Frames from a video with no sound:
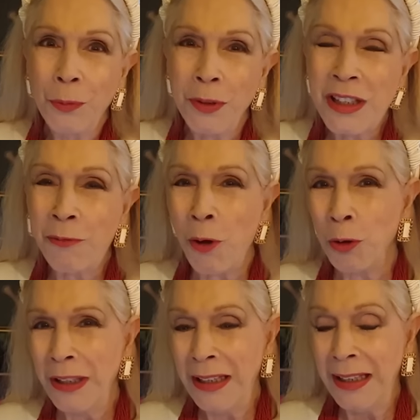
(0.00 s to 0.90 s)
was
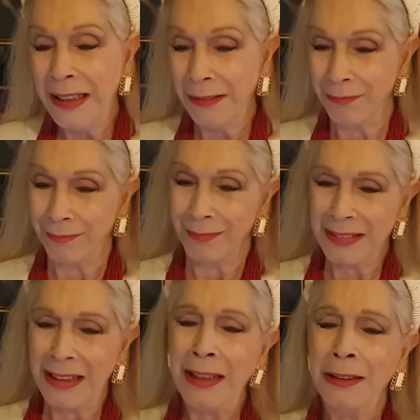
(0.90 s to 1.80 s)
for Lily.
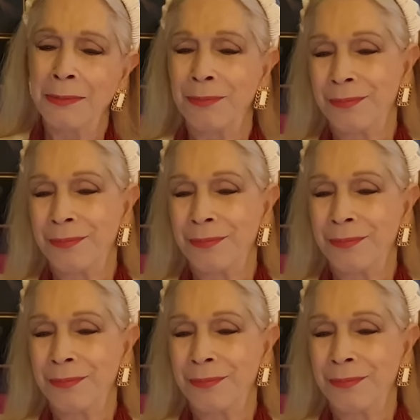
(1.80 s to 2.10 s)
Ah.